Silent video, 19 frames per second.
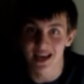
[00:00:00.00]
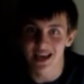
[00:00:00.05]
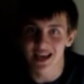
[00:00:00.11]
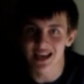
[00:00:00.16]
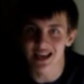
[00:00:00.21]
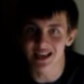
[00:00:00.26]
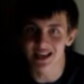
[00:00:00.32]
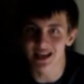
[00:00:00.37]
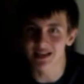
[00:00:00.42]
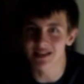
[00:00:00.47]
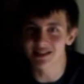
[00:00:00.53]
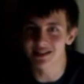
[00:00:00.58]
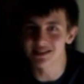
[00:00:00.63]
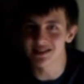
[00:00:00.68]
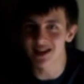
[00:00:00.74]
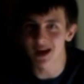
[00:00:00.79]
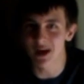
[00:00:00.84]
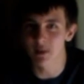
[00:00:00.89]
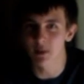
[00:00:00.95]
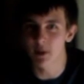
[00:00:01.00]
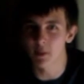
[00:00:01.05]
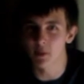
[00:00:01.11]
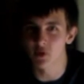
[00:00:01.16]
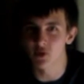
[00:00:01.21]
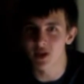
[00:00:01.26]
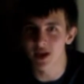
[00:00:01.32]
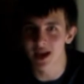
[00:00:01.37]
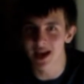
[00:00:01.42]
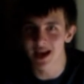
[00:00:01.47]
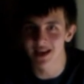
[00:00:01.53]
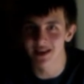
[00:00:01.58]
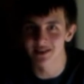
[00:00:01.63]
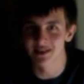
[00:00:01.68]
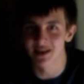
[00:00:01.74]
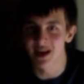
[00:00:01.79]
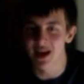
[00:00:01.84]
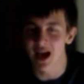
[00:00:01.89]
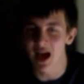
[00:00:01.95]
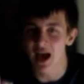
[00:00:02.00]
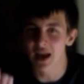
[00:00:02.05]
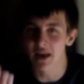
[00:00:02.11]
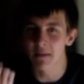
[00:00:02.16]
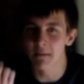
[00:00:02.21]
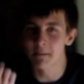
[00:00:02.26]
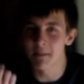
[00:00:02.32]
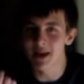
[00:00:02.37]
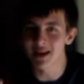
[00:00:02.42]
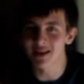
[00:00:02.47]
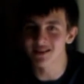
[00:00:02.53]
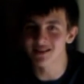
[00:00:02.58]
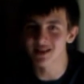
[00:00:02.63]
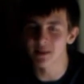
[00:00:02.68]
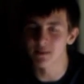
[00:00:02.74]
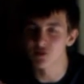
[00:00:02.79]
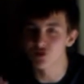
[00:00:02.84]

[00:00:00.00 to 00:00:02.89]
He gets inside people's heads and it makes them